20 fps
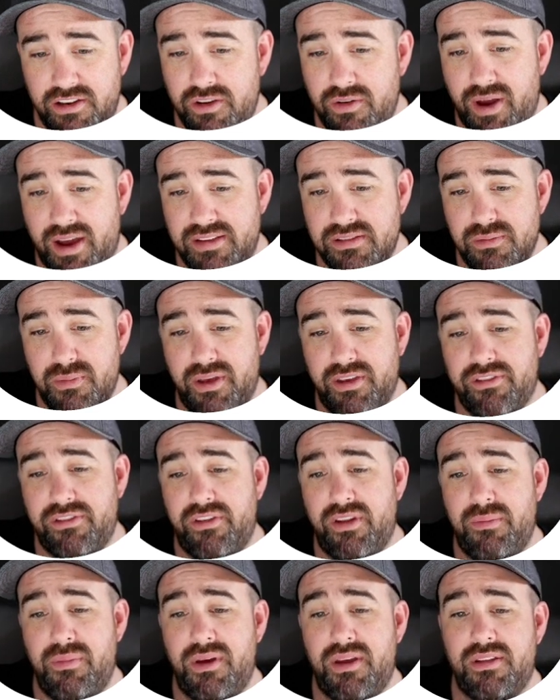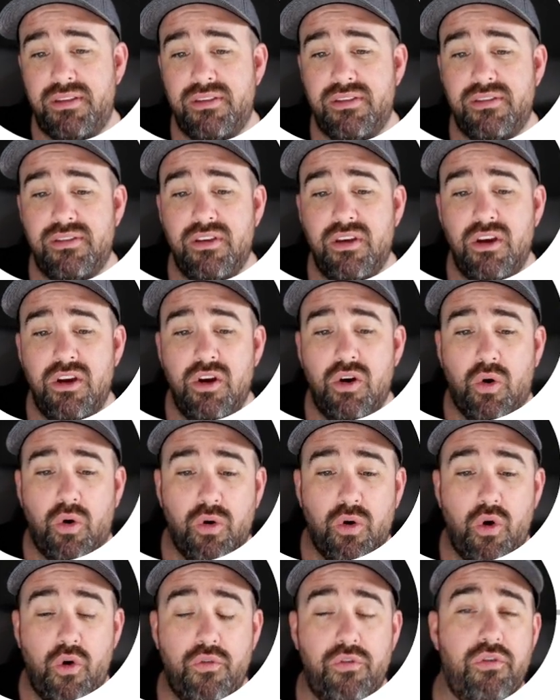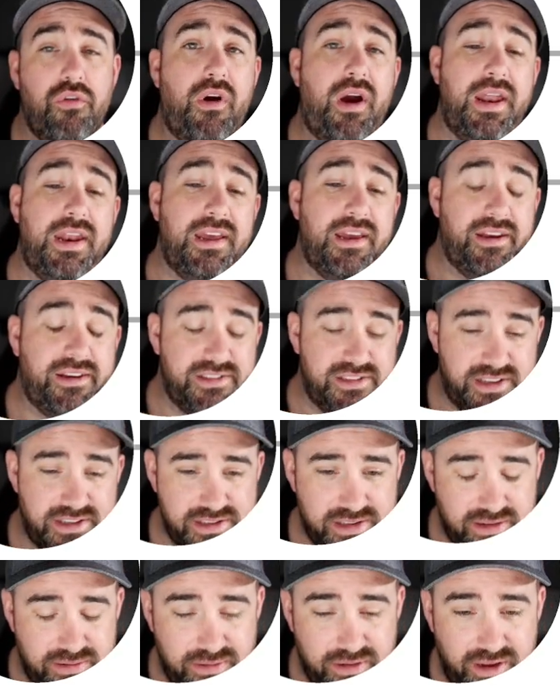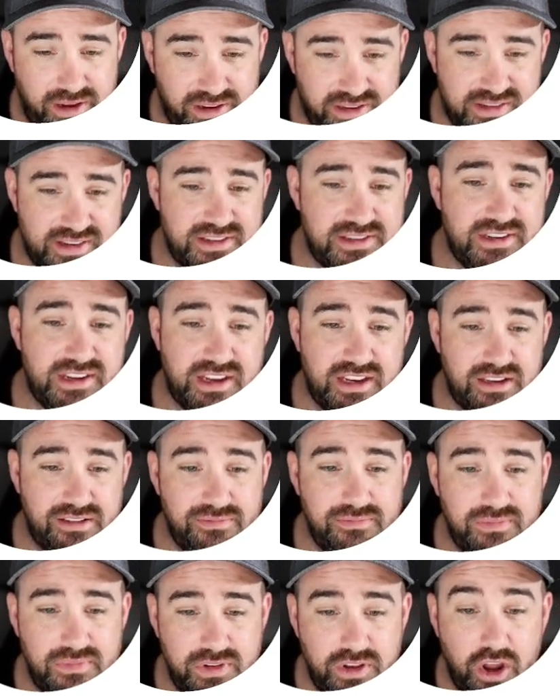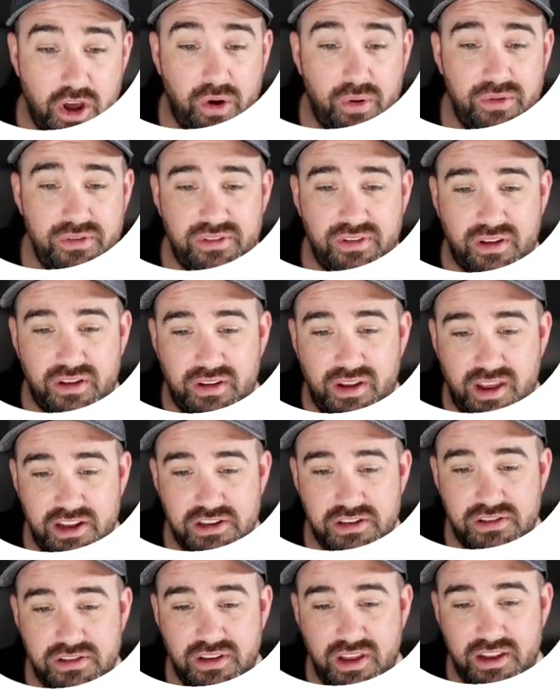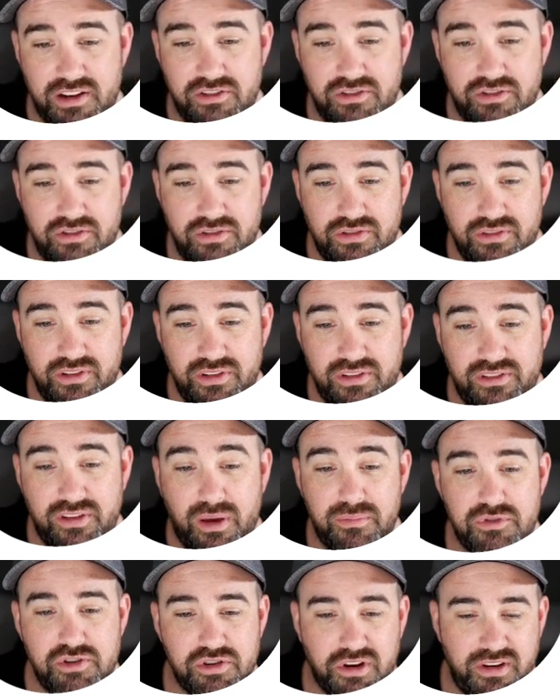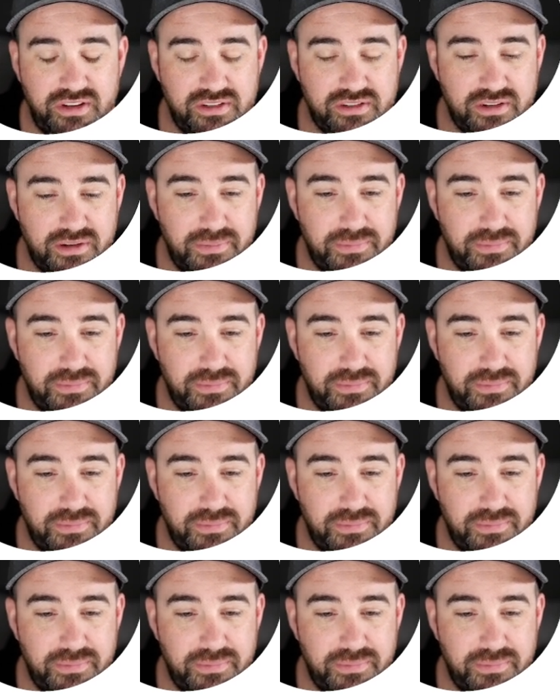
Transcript: XML snippets, or overriding existing existing nodes and and and subtrees